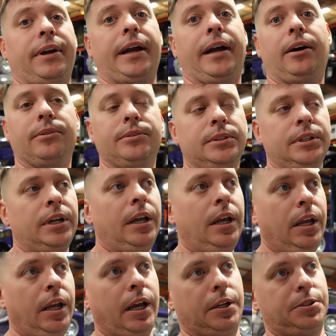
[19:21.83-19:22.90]
out.
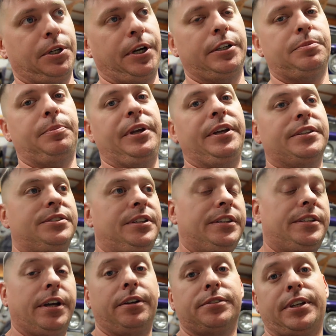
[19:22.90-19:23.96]
I'll try to be as
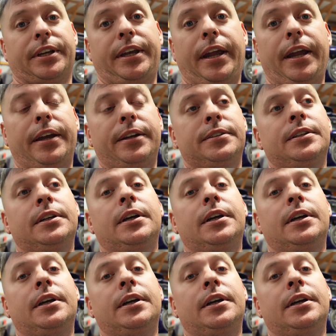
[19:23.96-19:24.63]
detailed as I can.